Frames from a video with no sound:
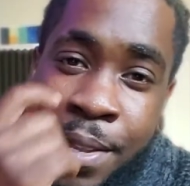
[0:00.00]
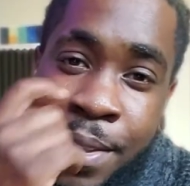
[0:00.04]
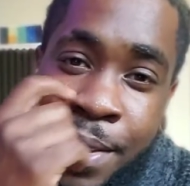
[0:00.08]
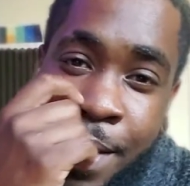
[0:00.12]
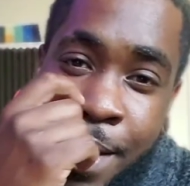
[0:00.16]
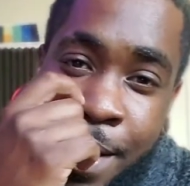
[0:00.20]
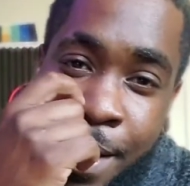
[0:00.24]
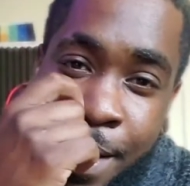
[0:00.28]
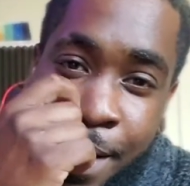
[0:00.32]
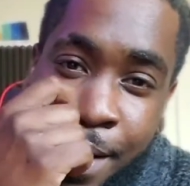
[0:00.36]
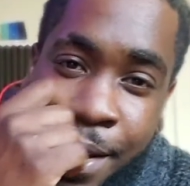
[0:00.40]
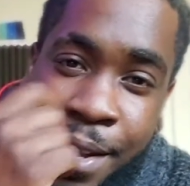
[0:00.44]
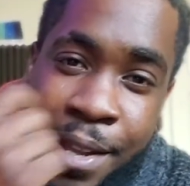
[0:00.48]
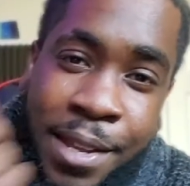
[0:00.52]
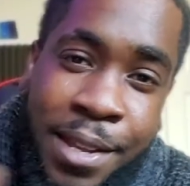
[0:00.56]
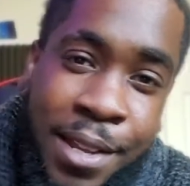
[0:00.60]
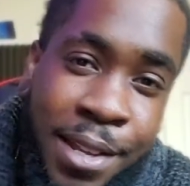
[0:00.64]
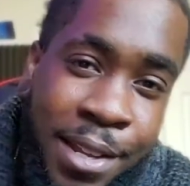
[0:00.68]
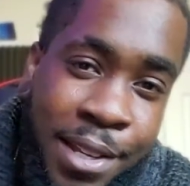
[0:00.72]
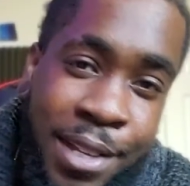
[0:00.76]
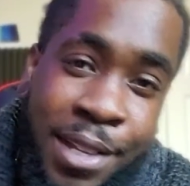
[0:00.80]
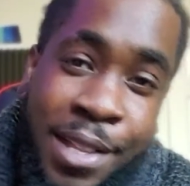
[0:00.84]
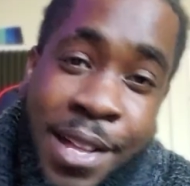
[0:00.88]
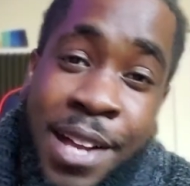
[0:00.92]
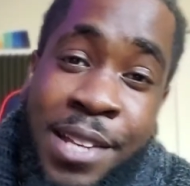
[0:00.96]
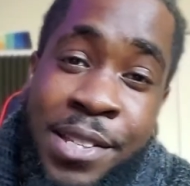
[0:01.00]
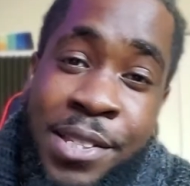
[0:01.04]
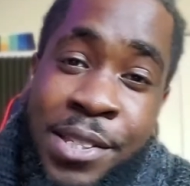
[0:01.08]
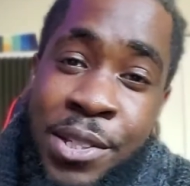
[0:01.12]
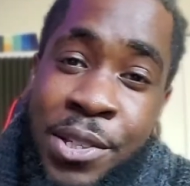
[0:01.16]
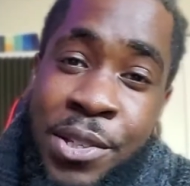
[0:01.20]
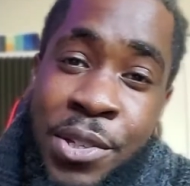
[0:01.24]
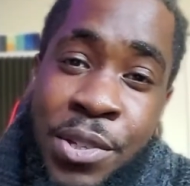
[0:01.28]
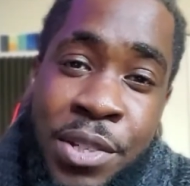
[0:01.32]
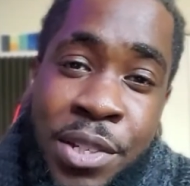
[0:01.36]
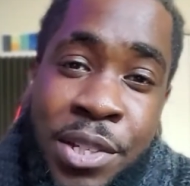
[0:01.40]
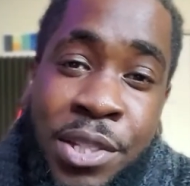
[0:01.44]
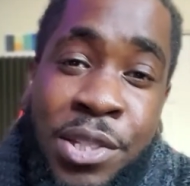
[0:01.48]
that a
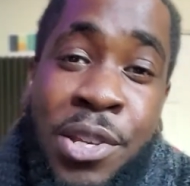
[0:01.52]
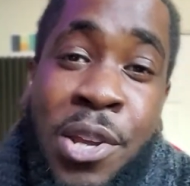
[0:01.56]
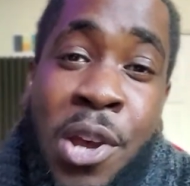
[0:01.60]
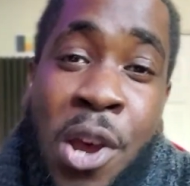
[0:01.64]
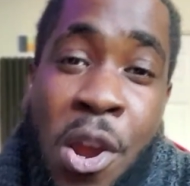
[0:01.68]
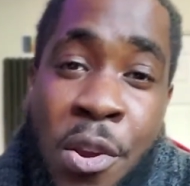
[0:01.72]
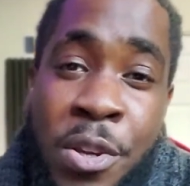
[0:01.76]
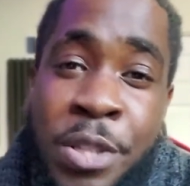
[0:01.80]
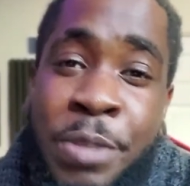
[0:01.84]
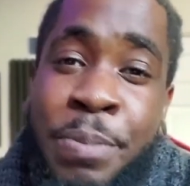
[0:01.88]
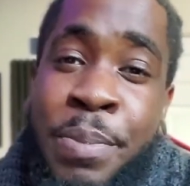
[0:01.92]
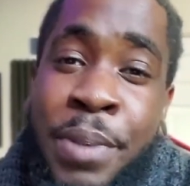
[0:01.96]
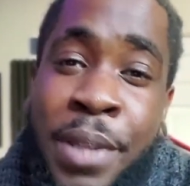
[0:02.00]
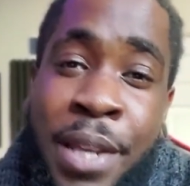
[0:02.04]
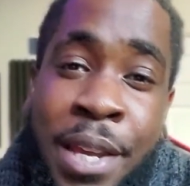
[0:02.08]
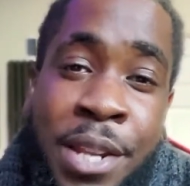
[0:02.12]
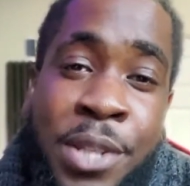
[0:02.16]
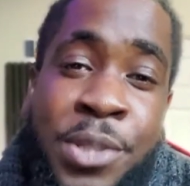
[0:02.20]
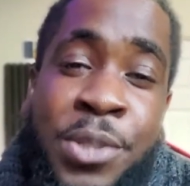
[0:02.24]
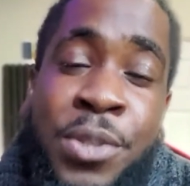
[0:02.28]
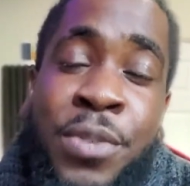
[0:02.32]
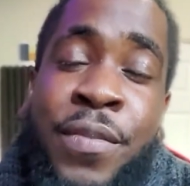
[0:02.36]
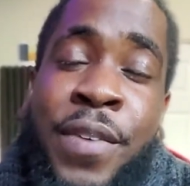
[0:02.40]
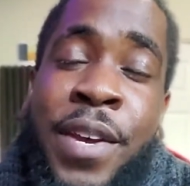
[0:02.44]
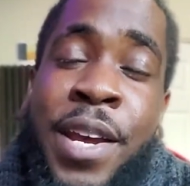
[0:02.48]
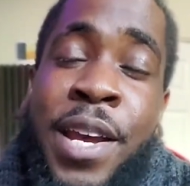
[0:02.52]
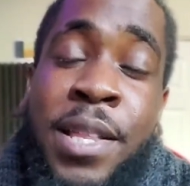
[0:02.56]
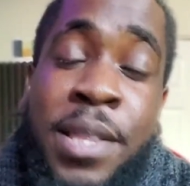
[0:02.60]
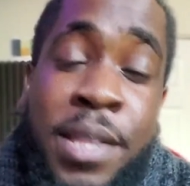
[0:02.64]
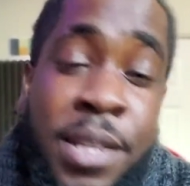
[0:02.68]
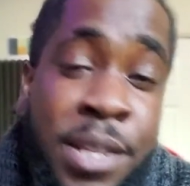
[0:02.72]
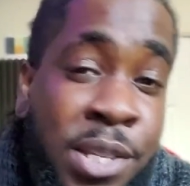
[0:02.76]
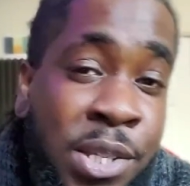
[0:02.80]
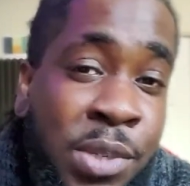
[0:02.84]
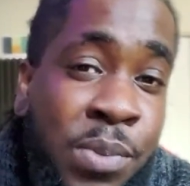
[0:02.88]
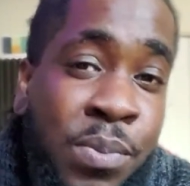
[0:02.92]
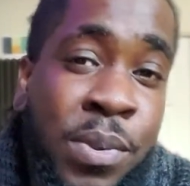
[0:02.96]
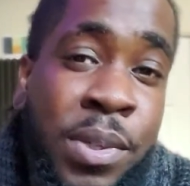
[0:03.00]
classical guitarist, pianist, or
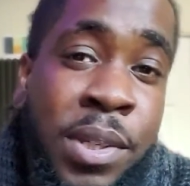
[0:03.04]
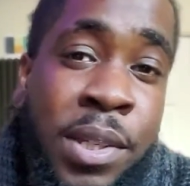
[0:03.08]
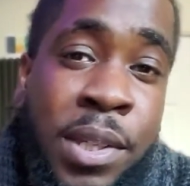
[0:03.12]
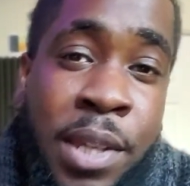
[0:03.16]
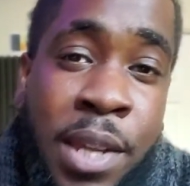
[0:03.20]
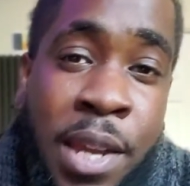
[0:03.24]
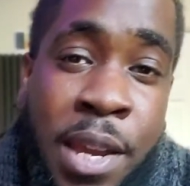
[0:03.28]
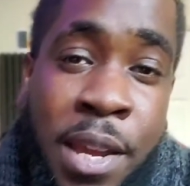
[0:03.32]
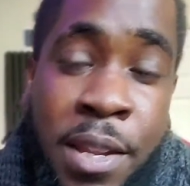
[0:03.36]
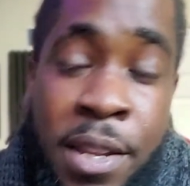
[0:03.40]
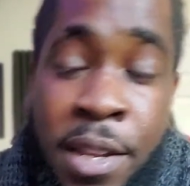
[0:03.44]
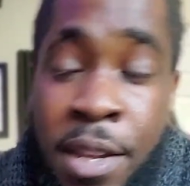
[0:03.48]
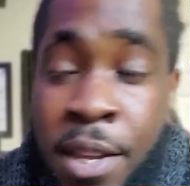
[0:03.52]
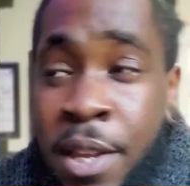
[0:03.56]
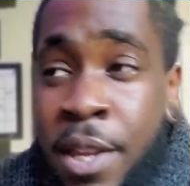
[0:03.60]
violinist would get.